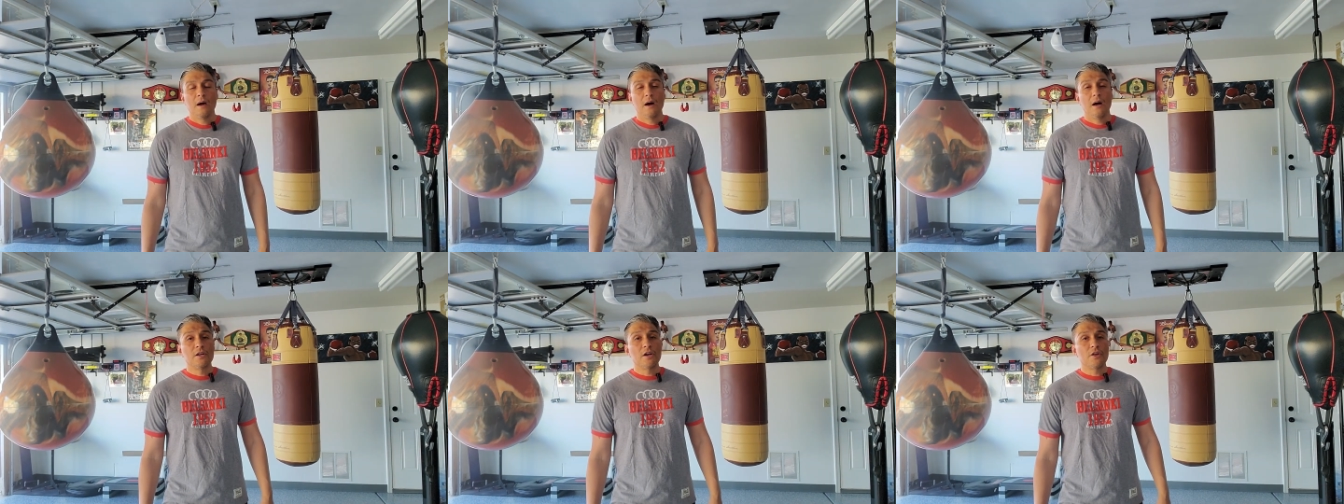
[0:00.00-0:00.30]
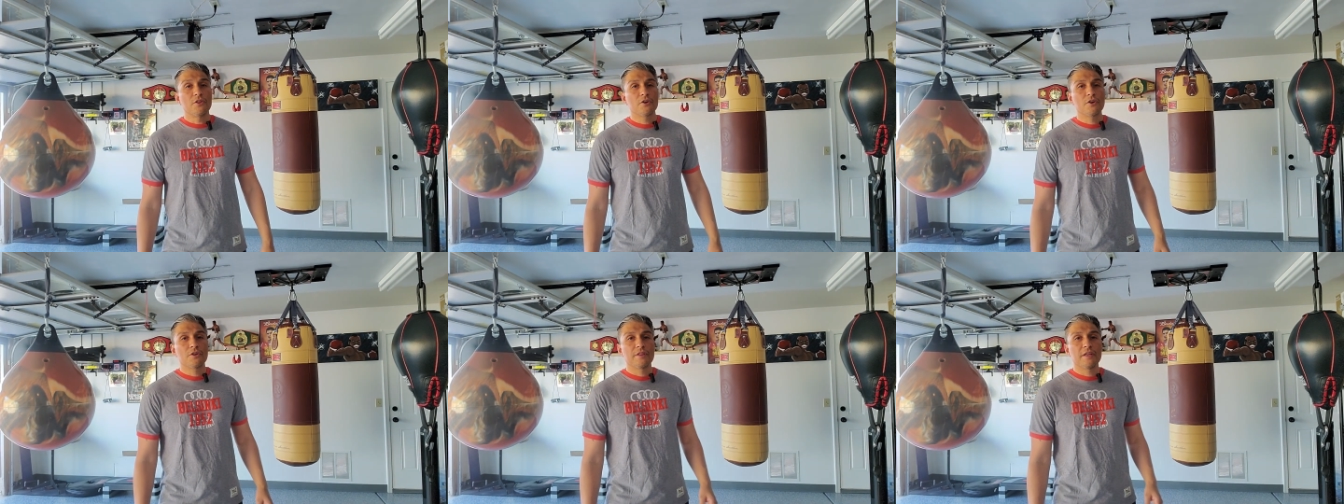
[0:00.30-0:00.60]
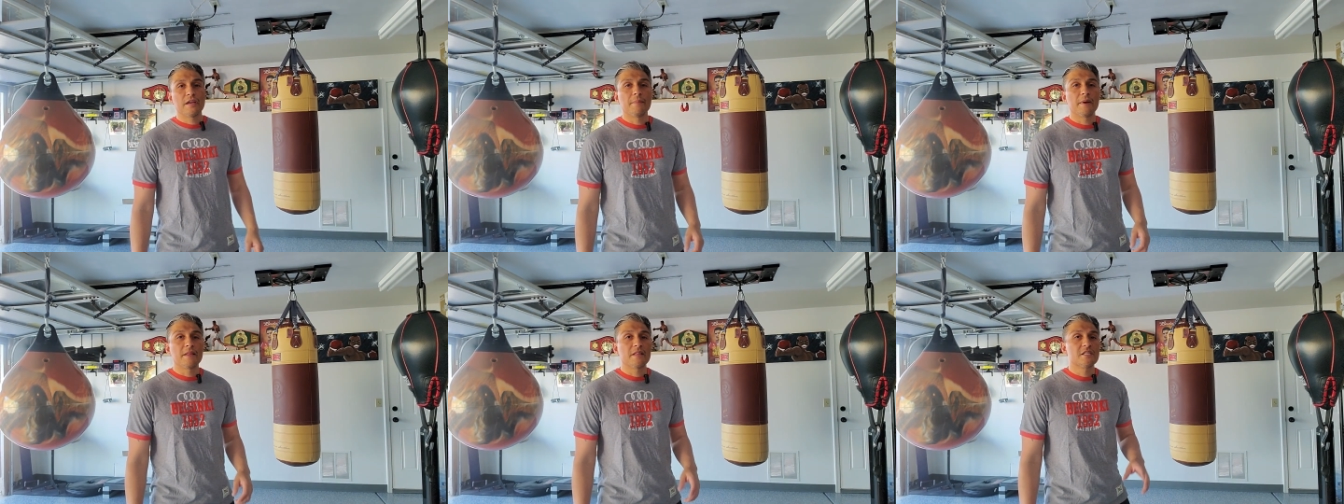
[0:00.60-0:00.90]
Another good
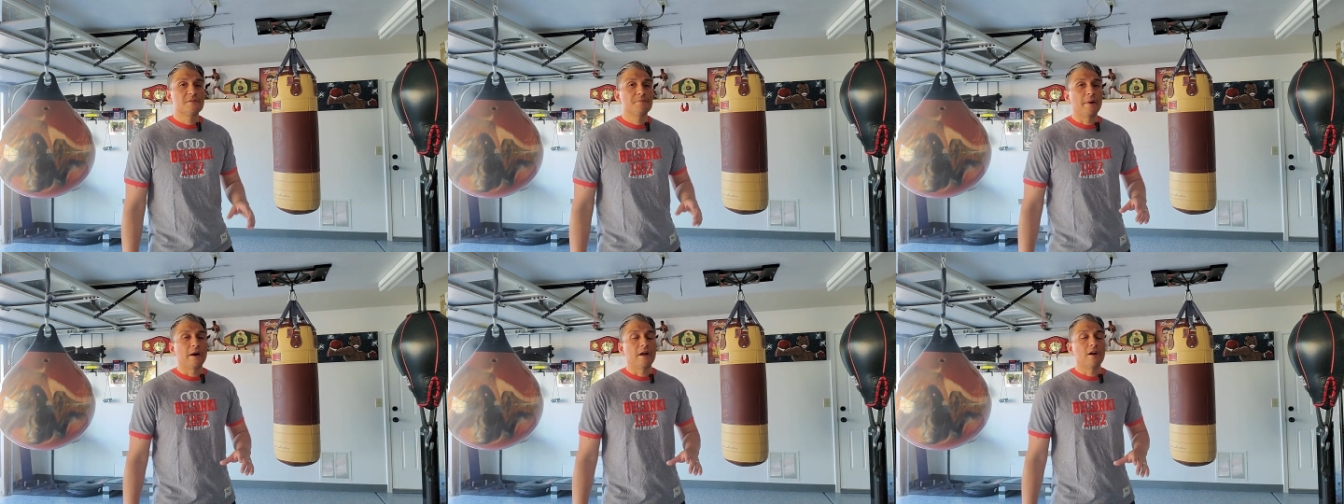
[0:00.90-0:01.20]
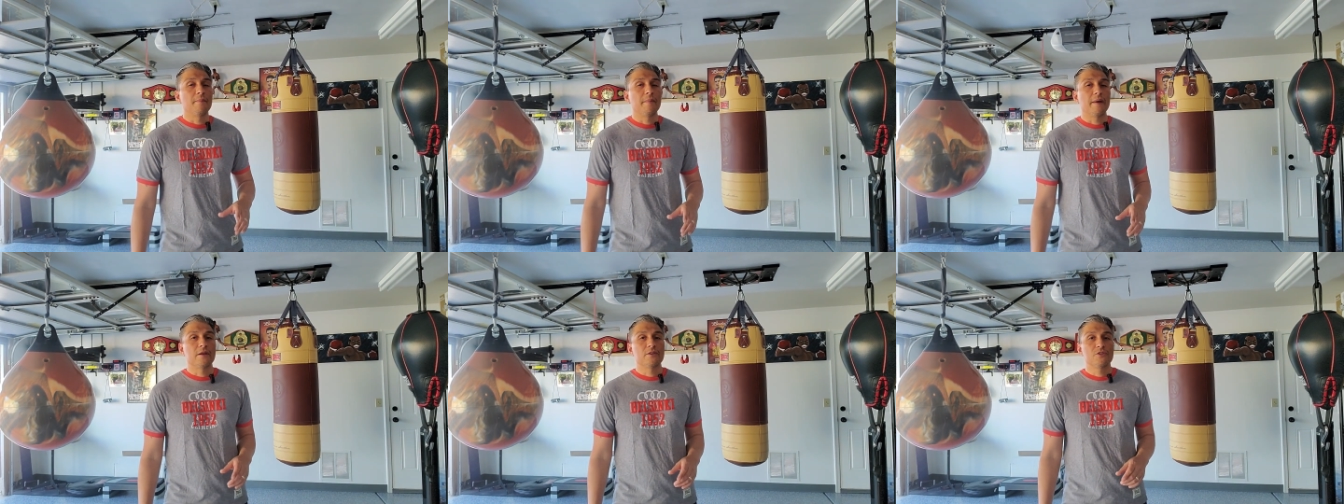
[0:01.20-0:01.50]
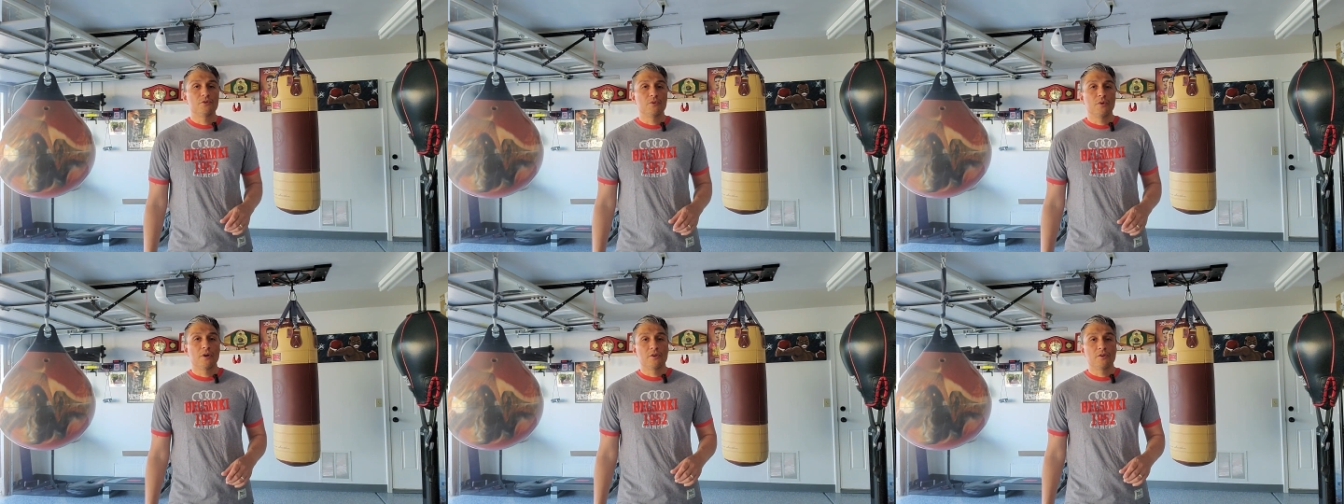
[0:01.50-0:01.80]
thing about the Spider Mount
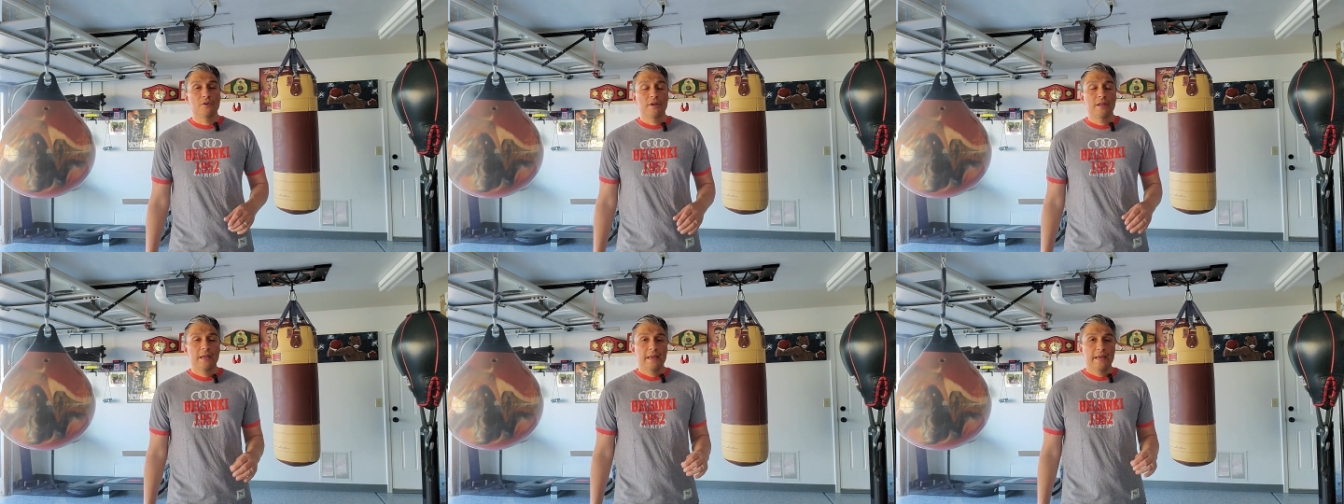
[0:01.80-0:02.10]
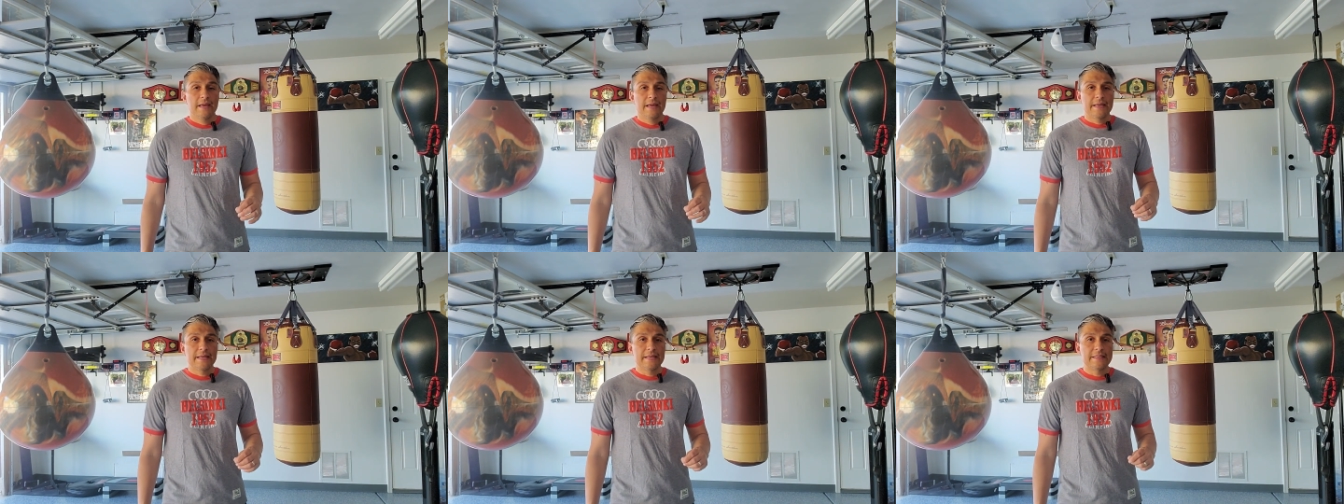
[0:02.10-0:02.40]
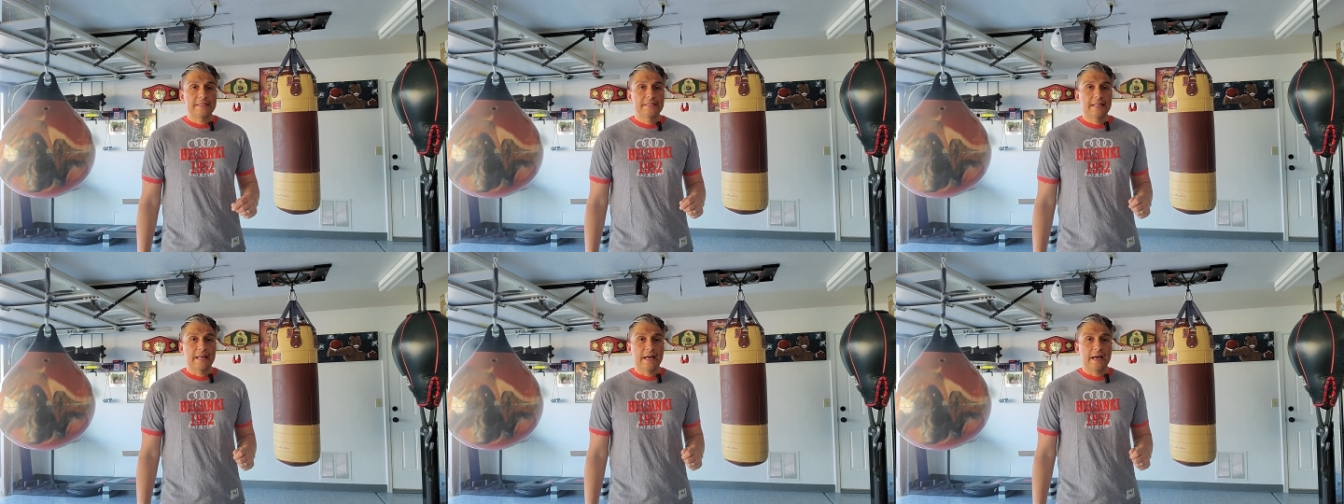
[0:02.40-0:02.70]
200
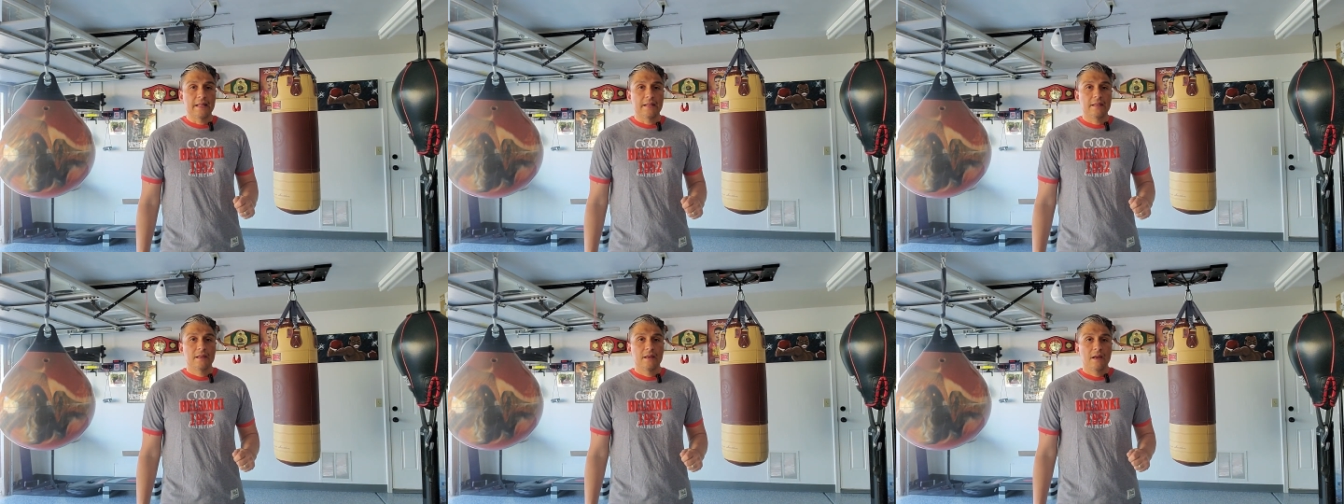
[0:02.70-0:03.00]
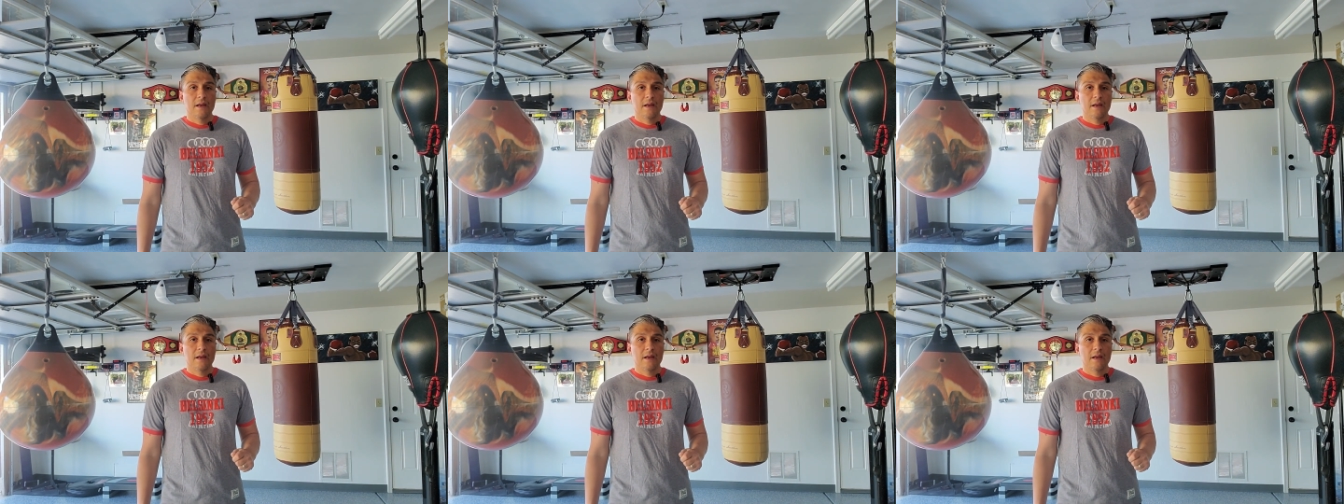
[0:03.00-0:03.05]
is that